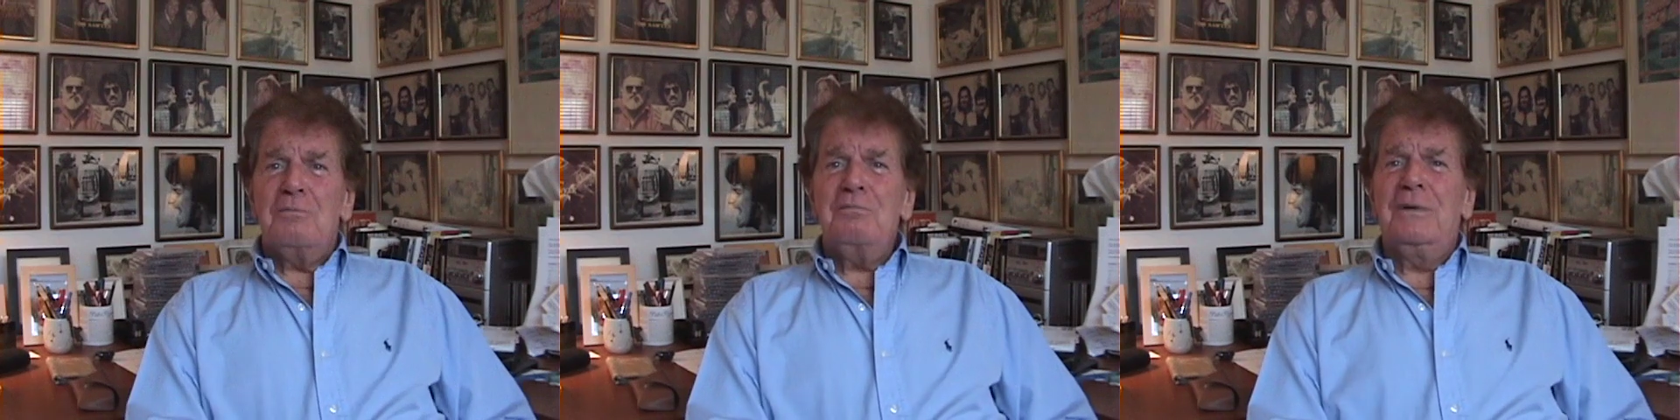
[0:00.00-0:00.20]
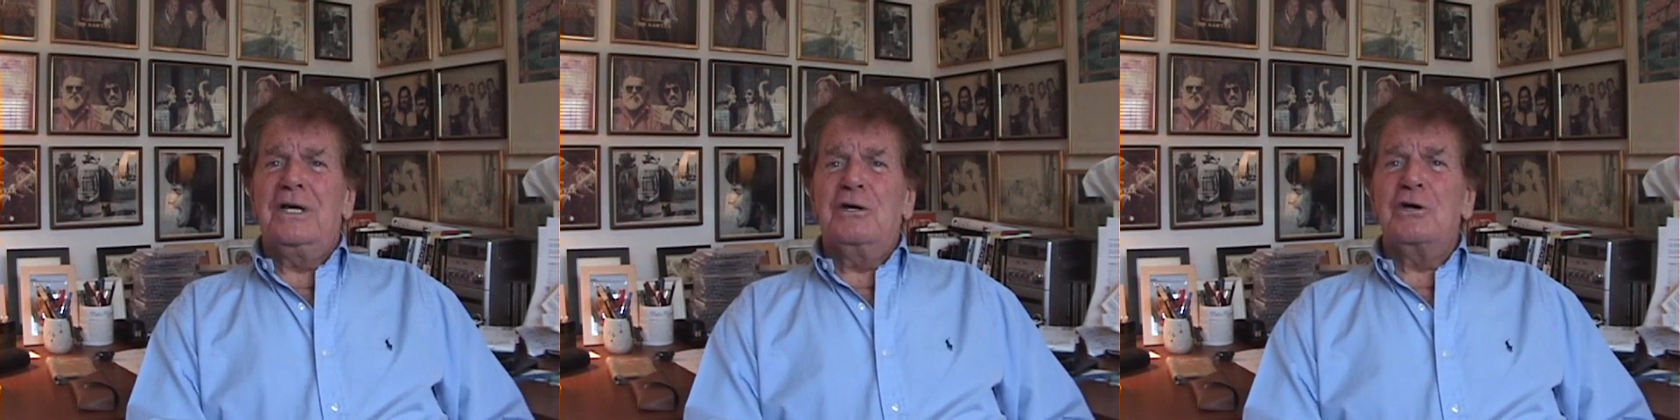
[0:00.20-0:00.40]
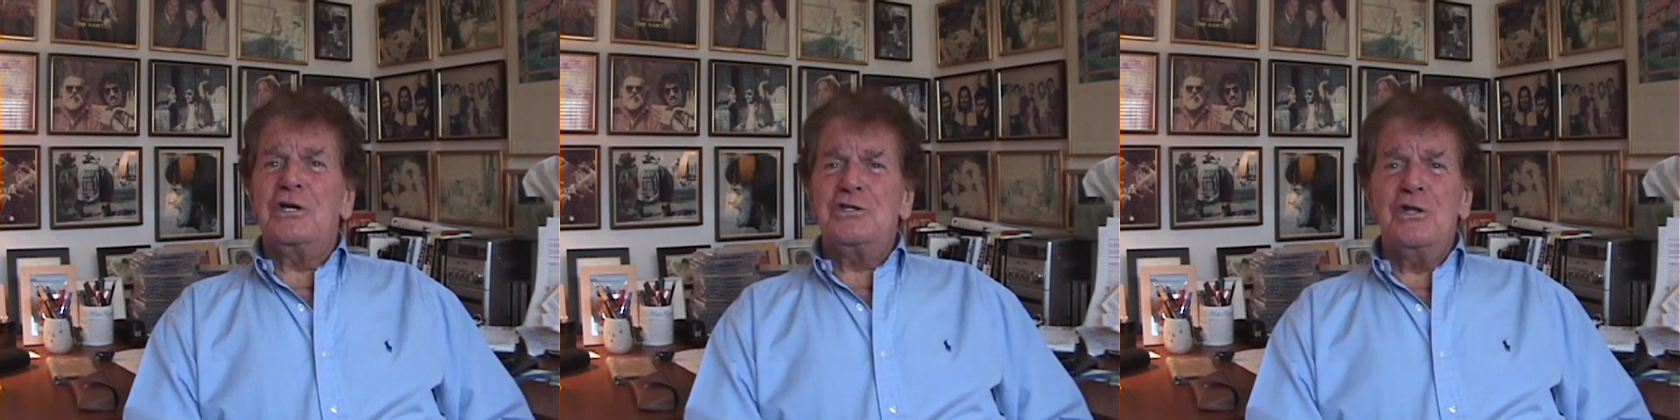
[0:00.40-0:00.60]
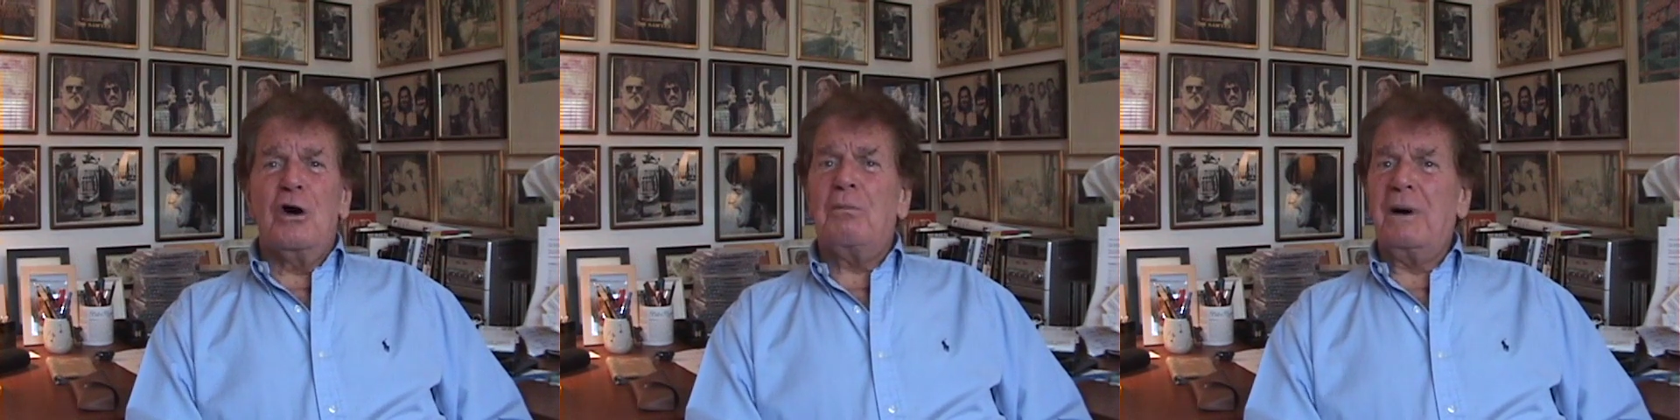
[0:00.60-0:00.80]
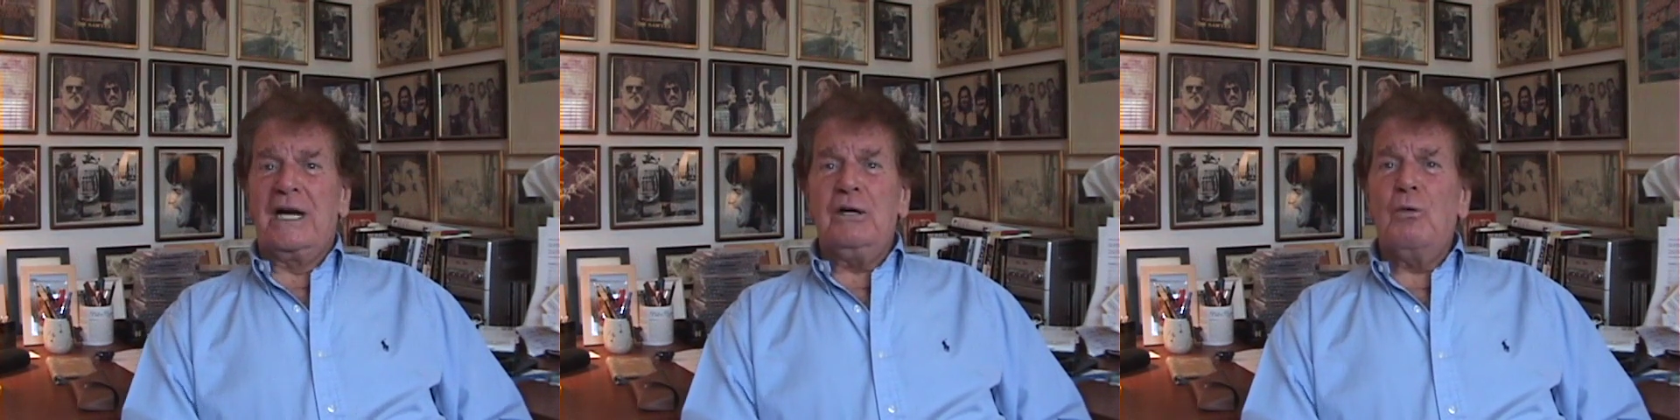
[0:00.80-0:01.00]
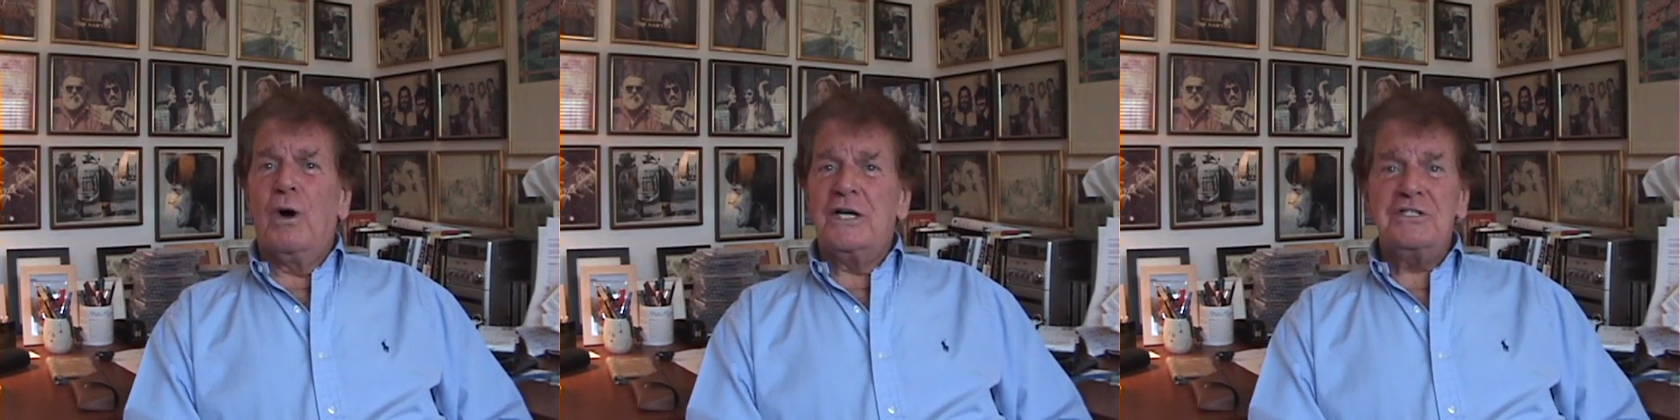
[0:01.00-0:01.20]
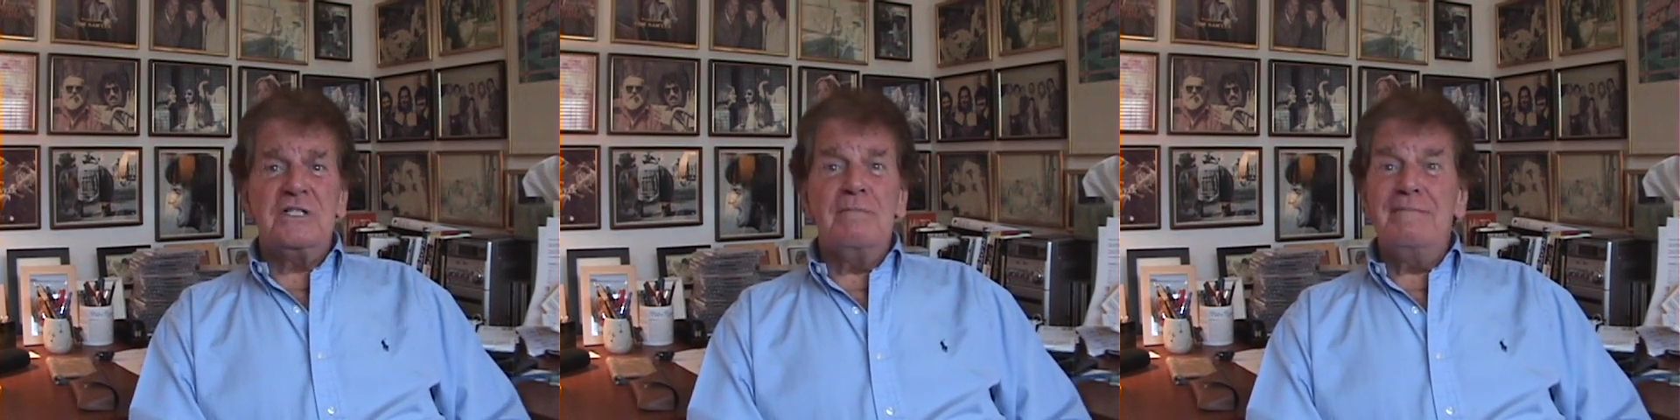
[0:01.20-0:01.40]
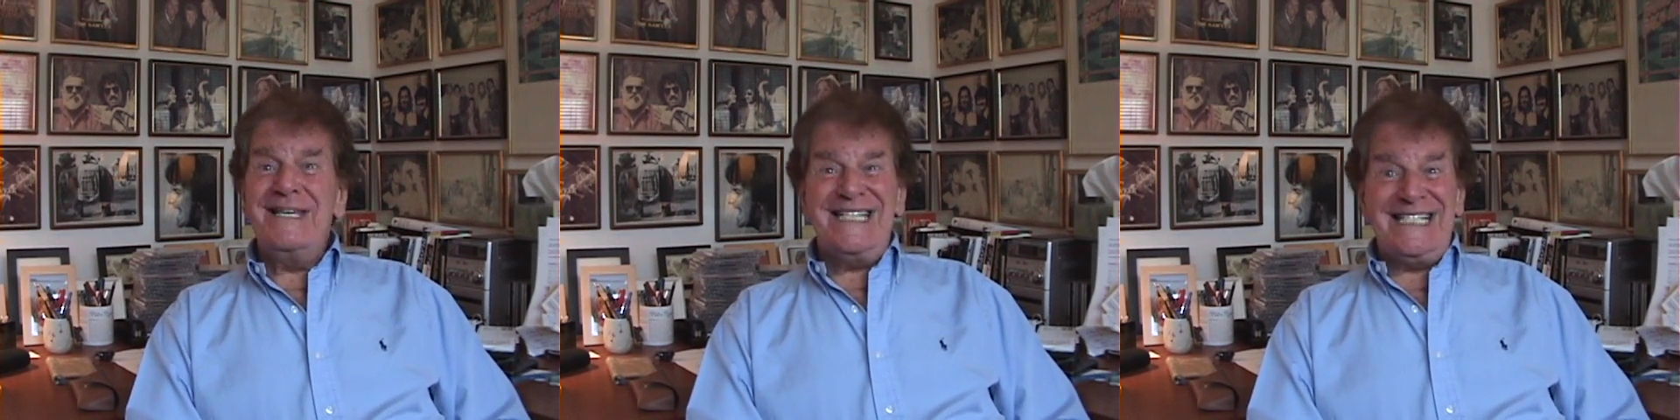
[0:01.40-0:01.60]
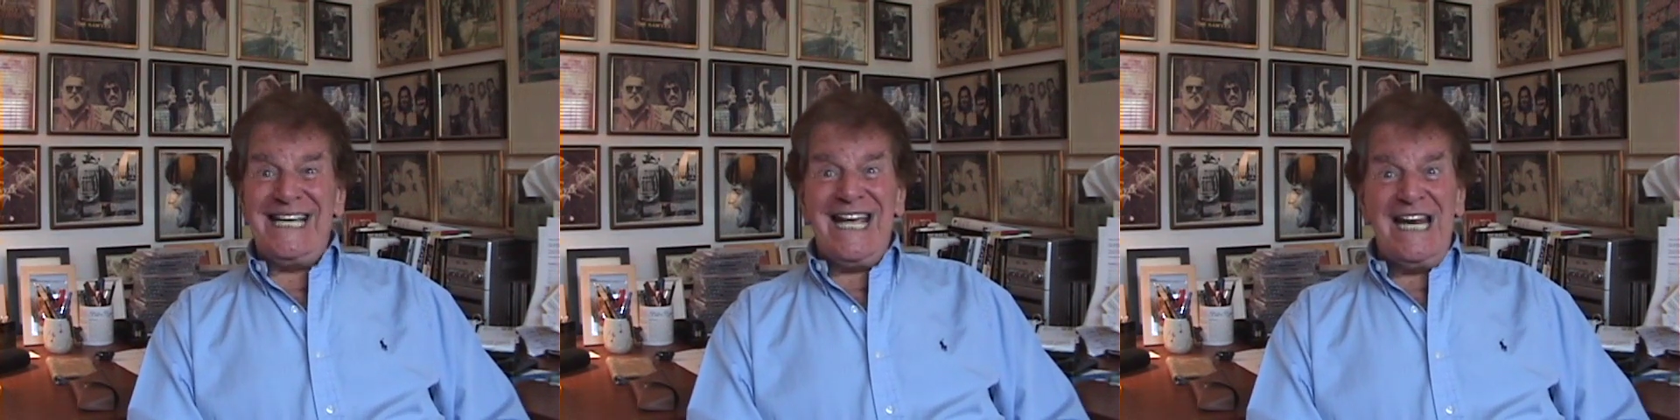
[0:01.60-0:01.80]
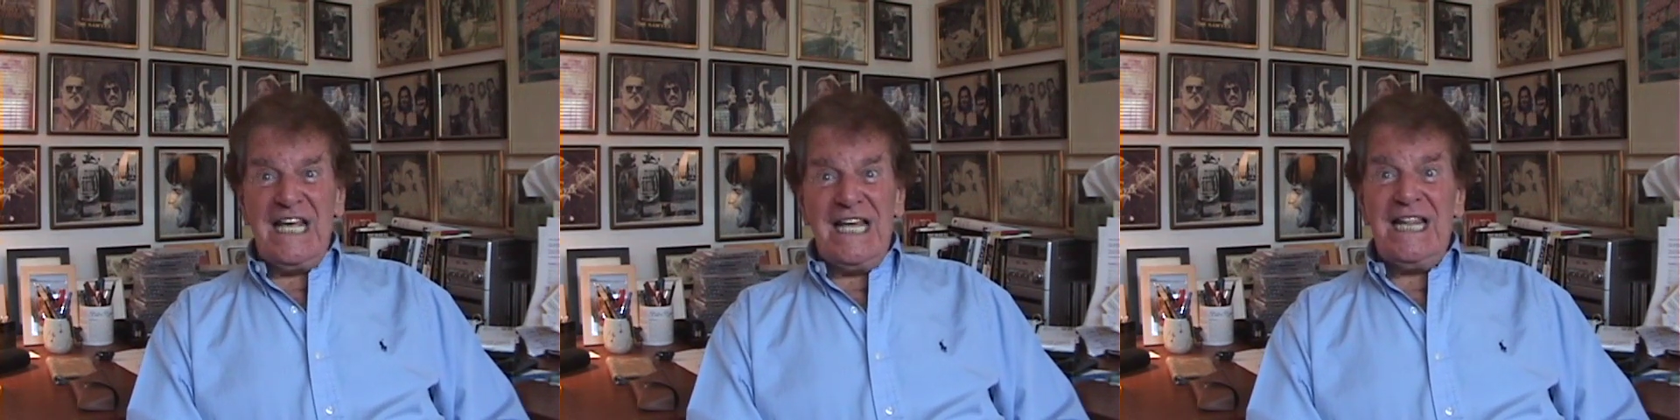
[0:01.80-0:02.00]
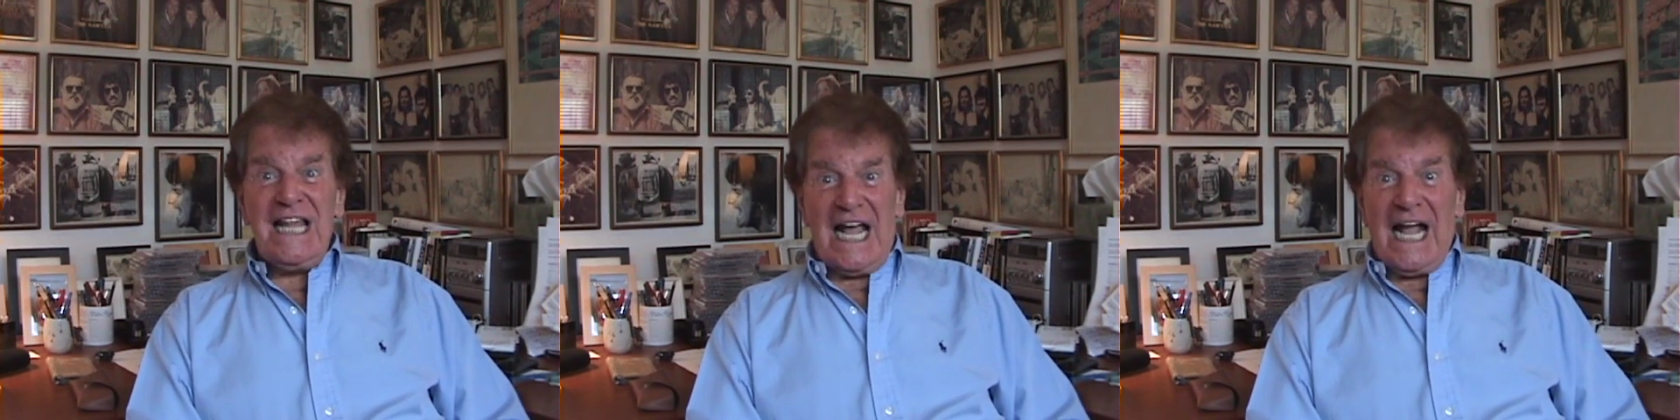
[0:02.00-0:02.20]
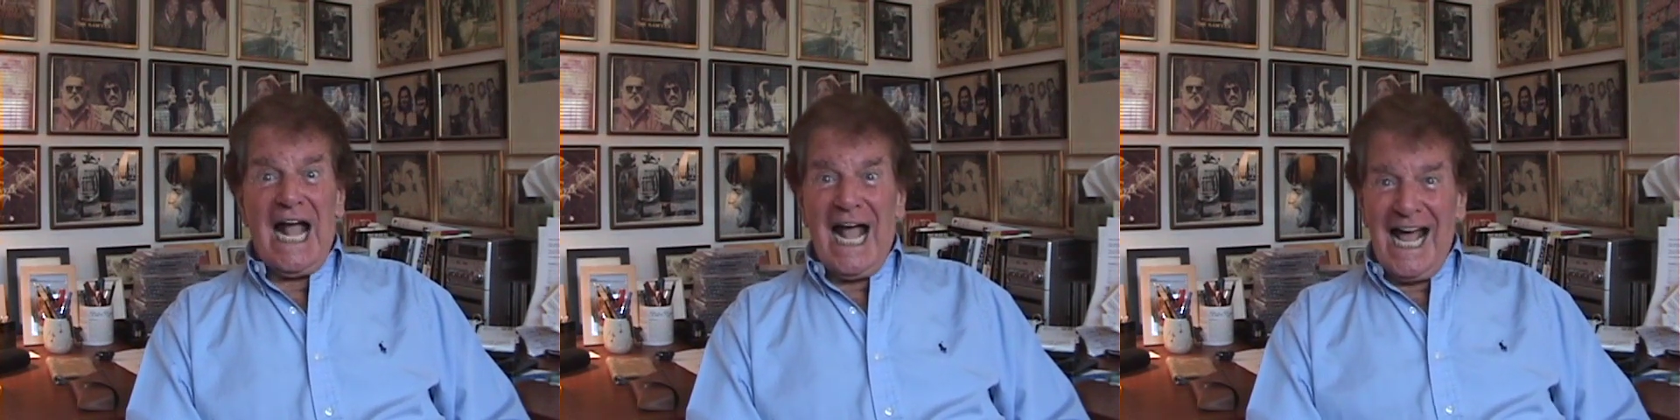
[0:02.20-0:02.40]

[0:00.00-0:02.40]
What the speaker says: Because nobody wants to miss anything.